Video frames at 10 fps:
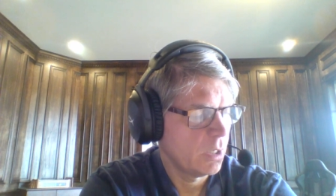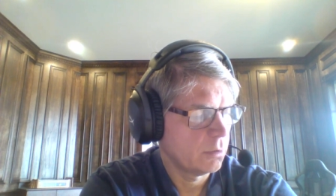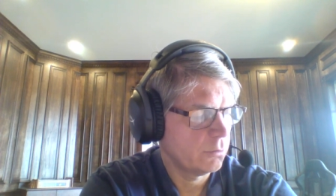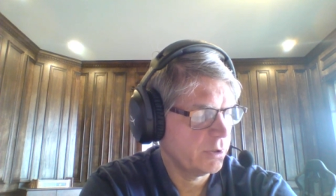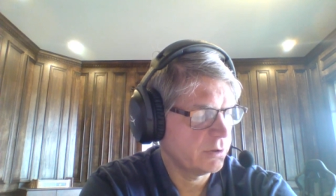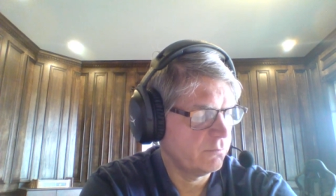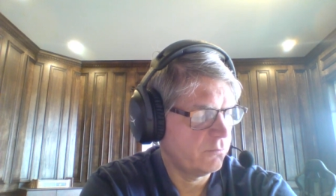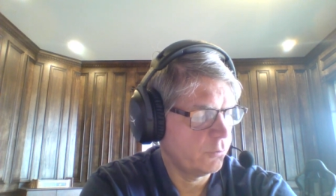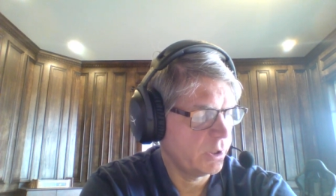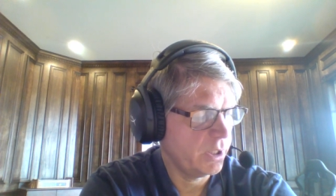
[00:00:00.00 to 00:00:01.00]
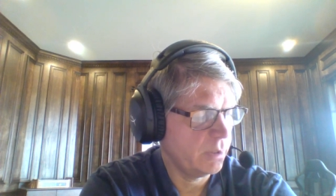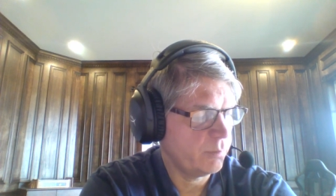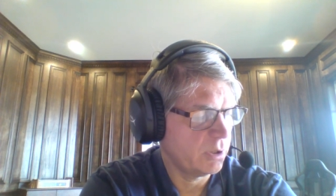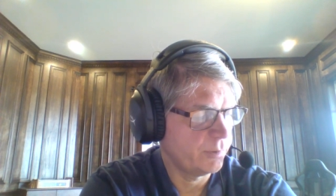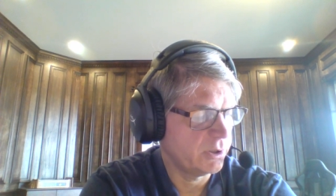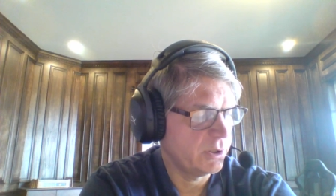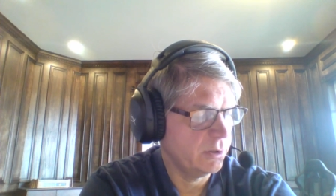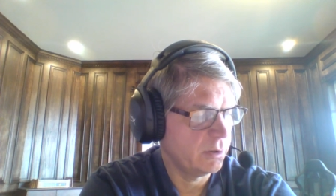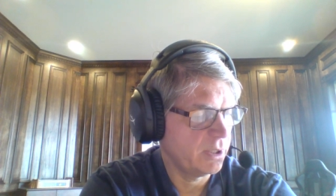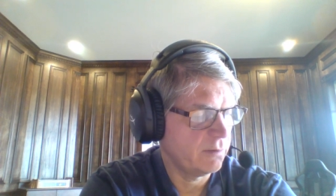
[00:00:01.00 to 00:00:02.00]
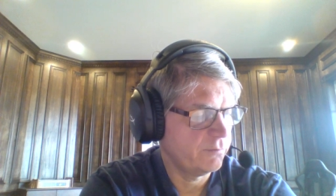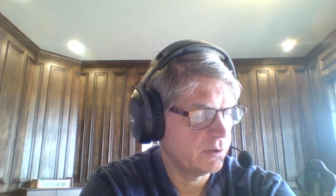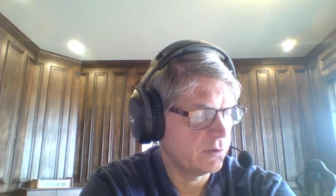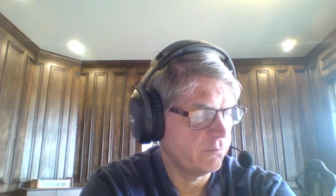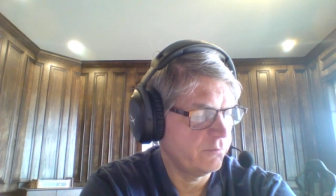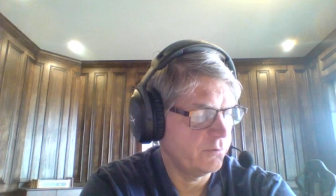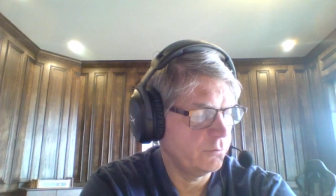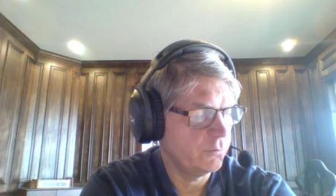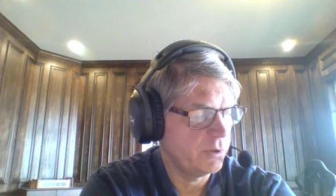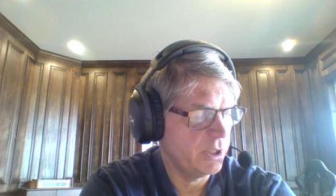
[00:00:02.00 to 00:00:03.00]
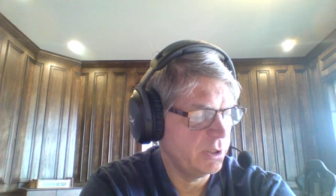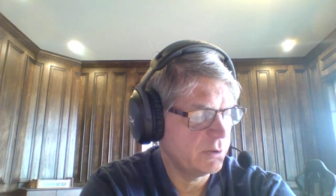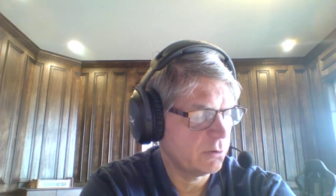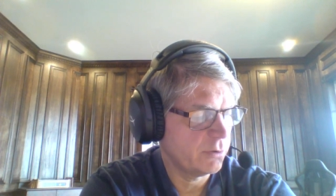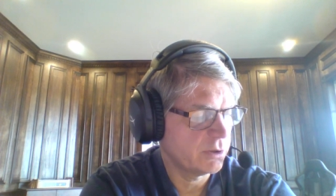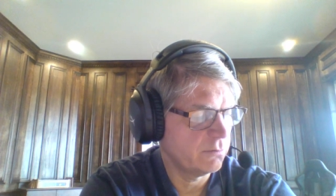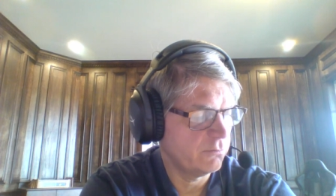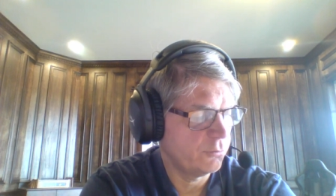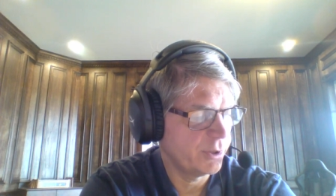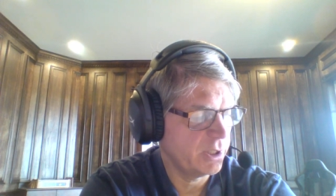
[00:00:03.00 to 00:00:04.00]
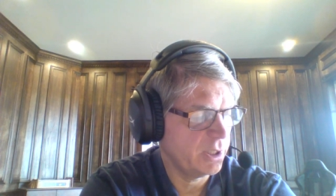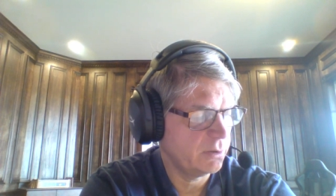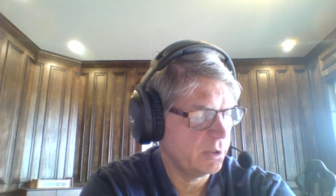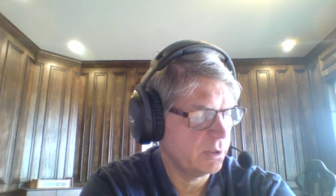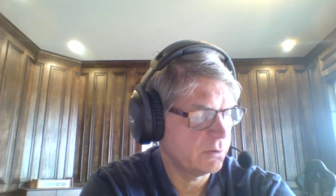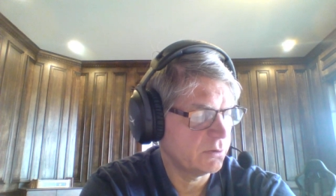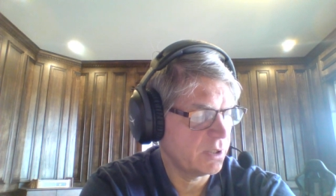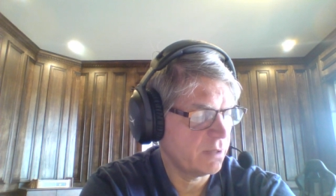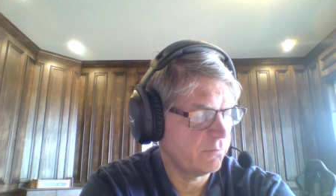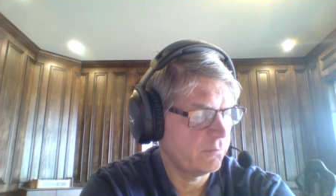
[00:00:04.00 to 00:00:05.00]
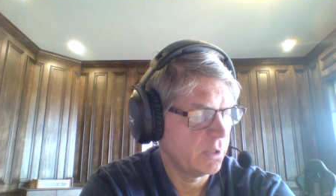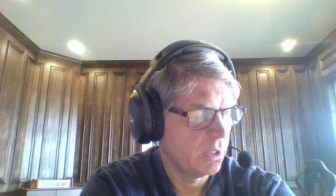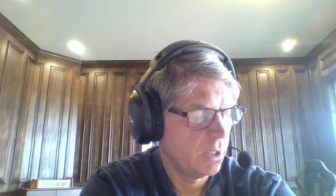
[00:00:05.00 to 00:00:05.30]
Question 48, popliteal, F as in food, knees. Question 48, the answer is F.